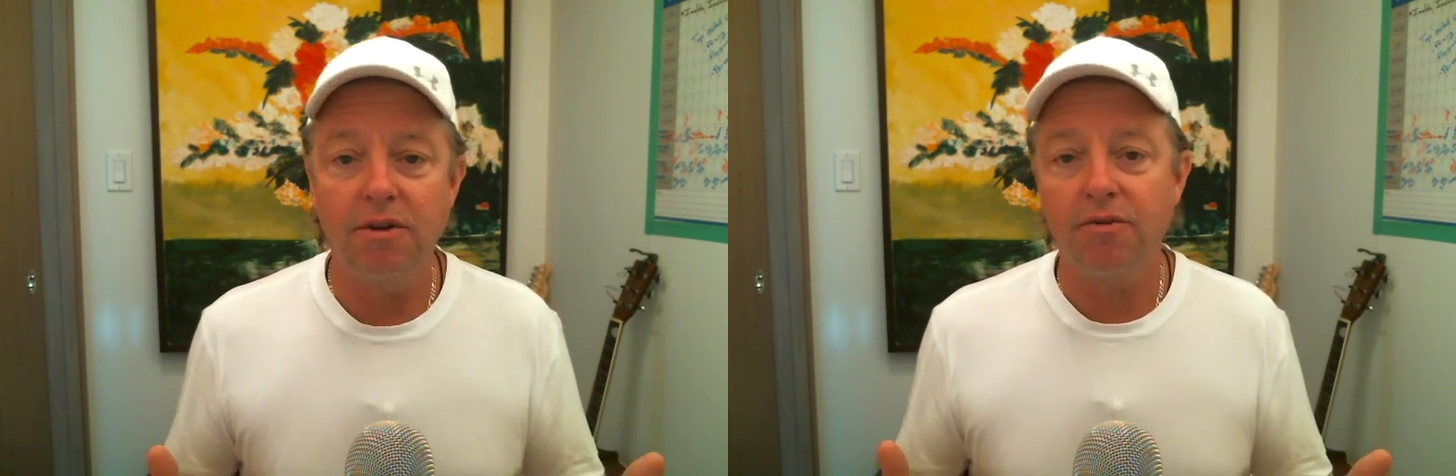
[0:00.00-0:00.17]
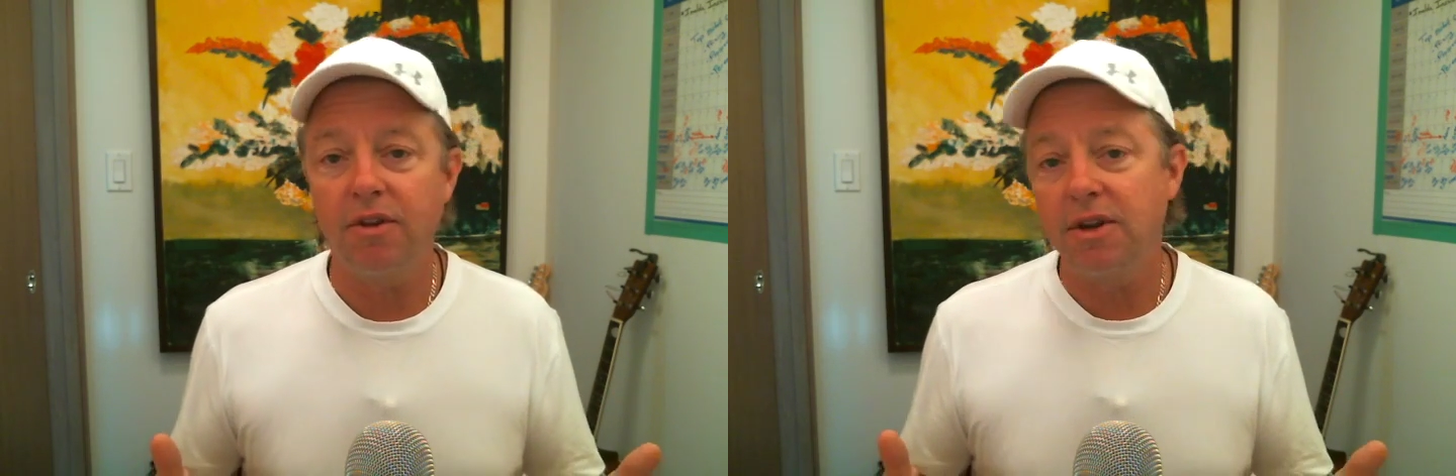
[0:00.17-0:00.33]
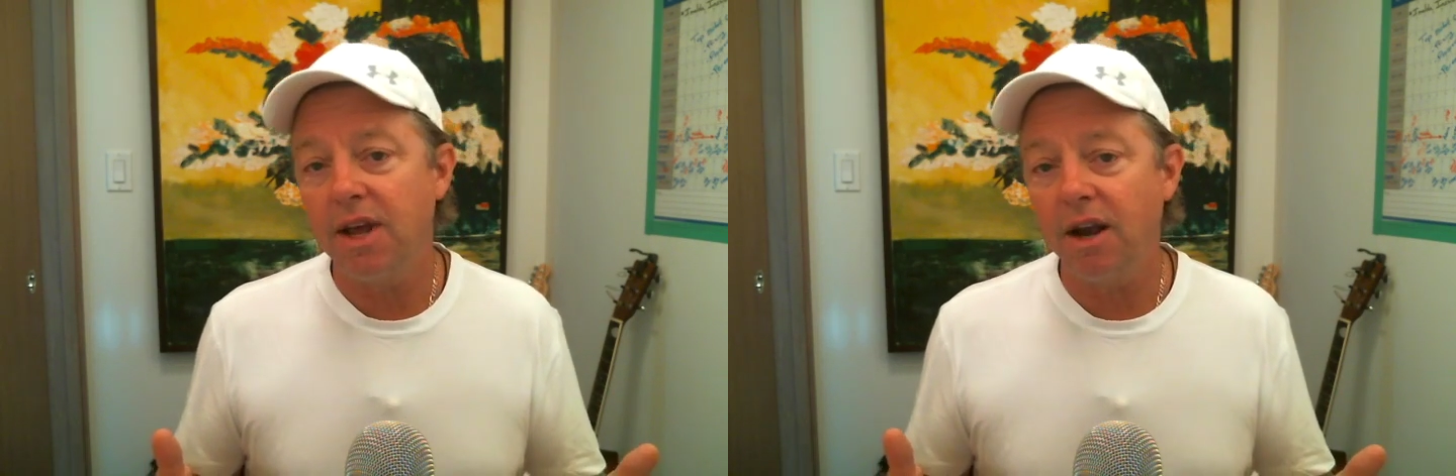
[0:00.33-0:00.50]
for
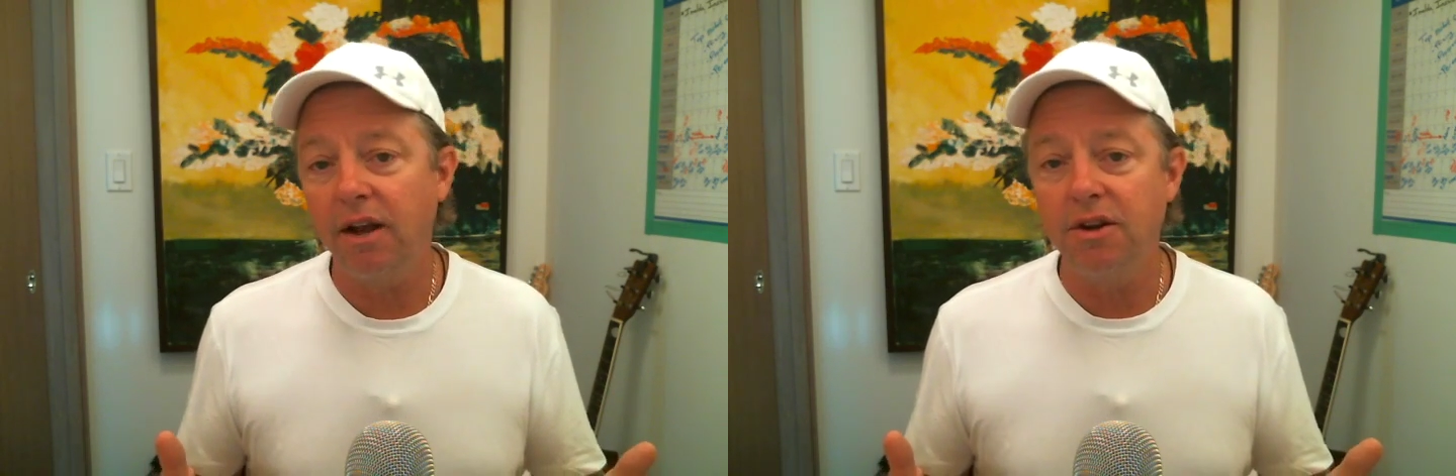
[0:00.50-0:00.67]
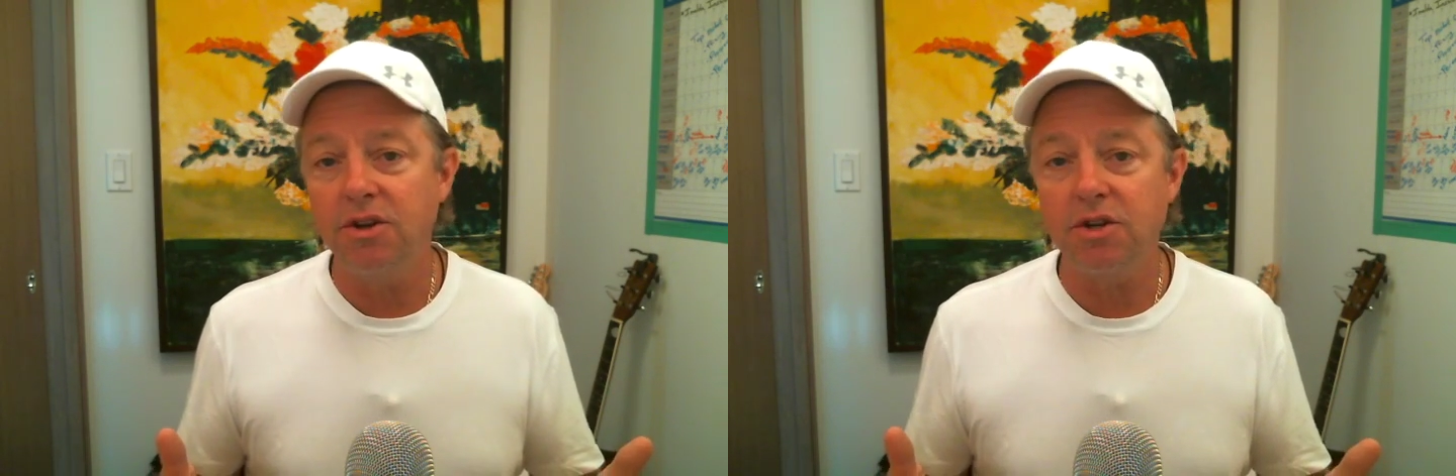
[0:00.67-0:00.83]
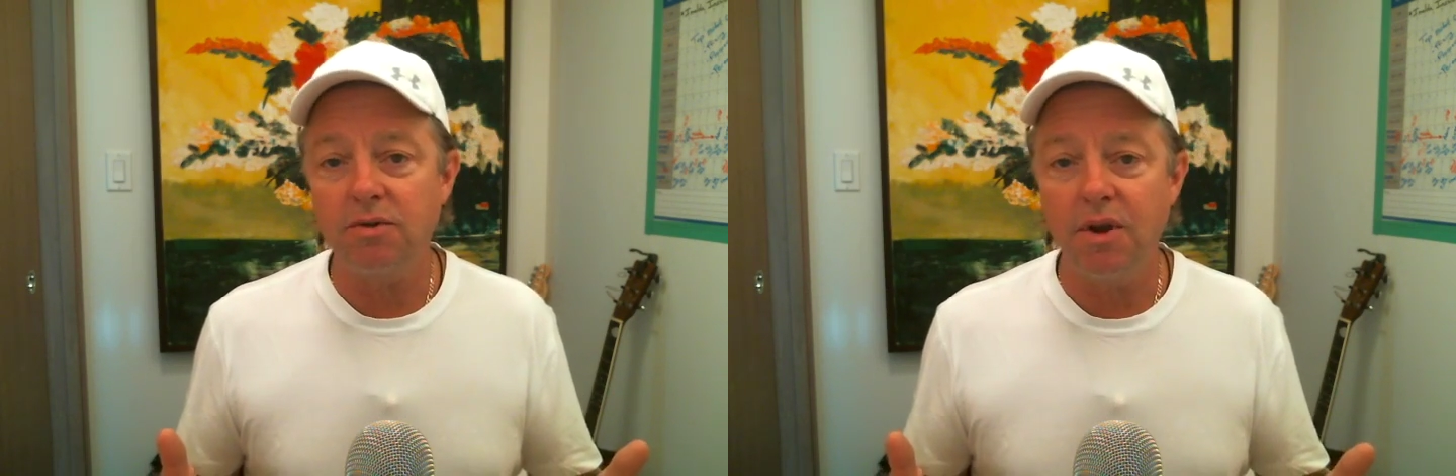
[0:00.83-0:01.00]
the dental
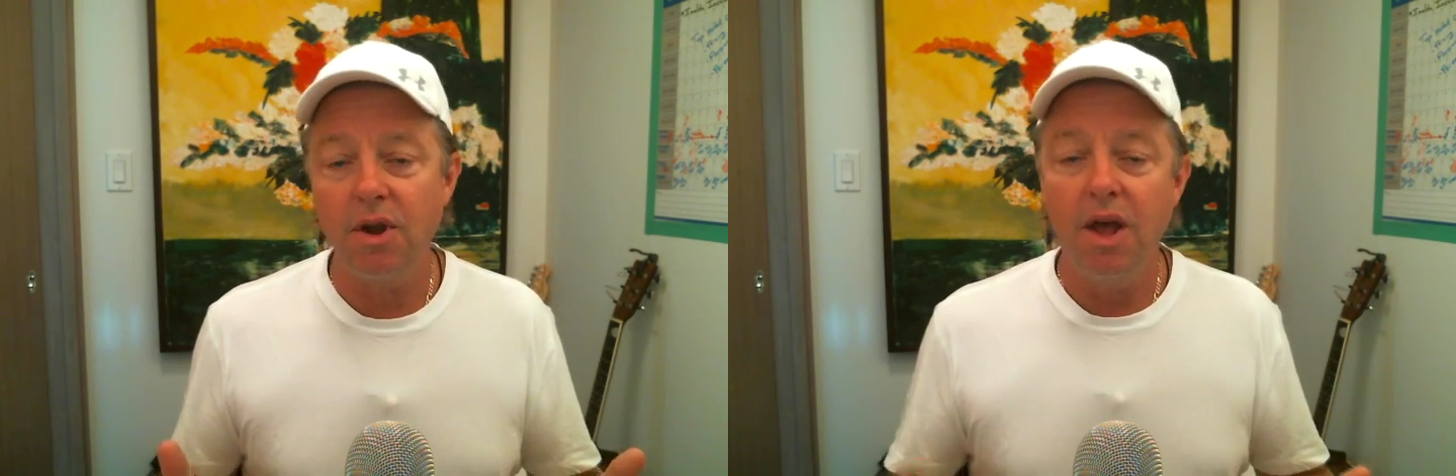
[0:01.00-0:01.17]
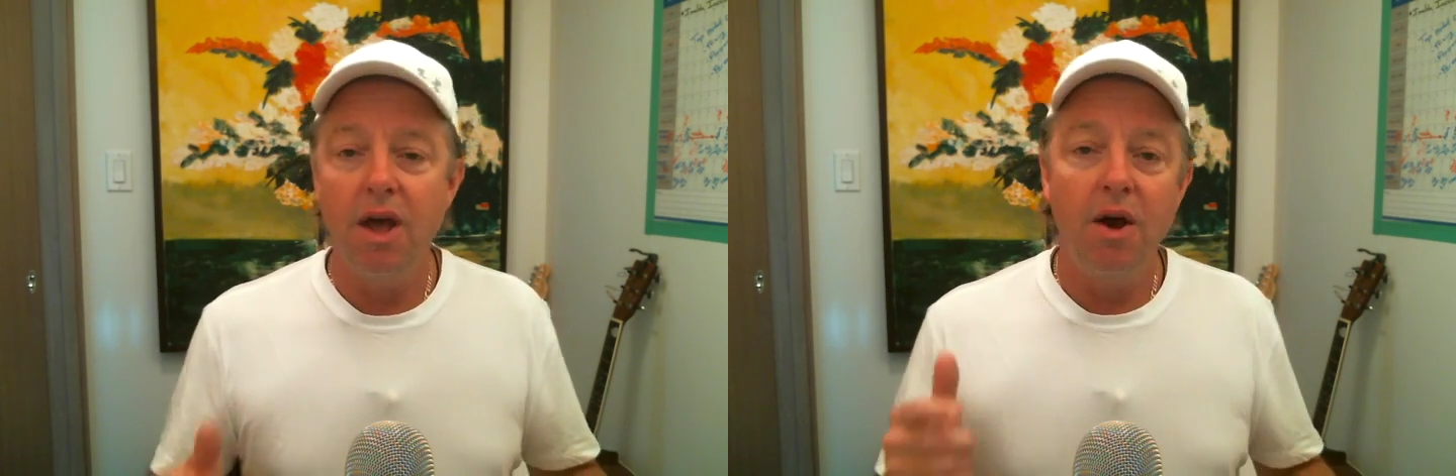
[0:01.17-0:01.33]
industry.